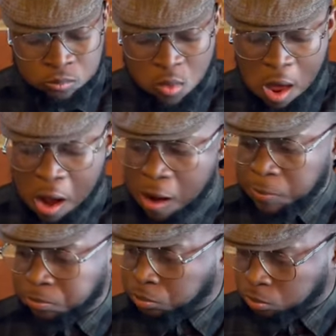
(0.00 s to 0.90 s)
Uh,
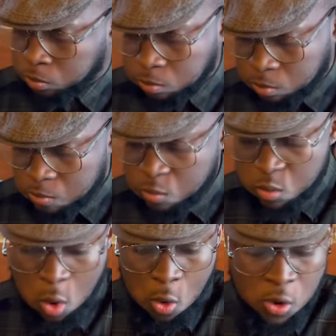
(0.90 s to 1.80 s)

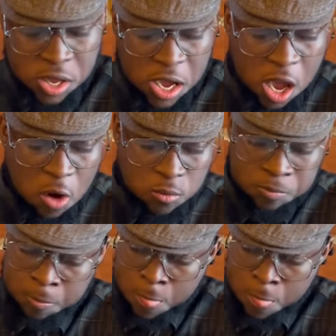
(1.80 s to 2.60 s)
oh yeah, y'all